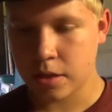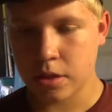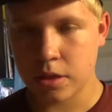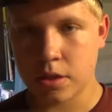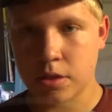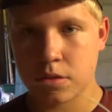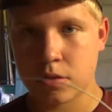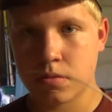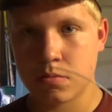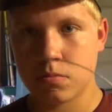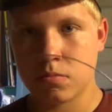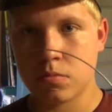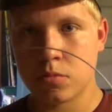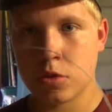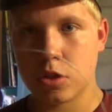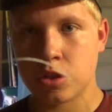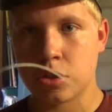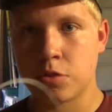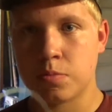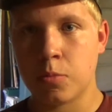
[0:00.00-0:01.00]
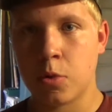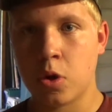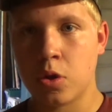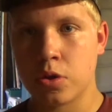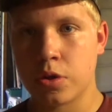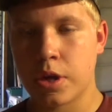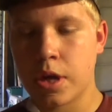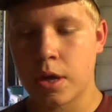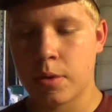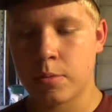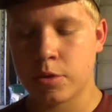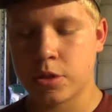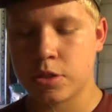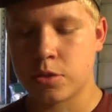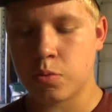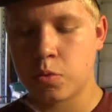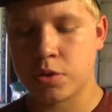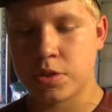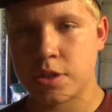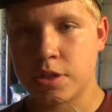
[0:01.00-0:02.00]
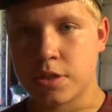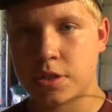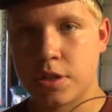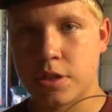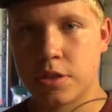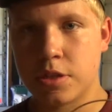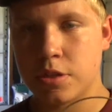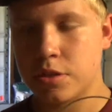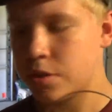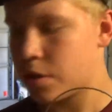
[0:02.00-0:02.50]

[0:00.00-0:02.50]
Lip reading: the smaller cable. This is 1/16 inch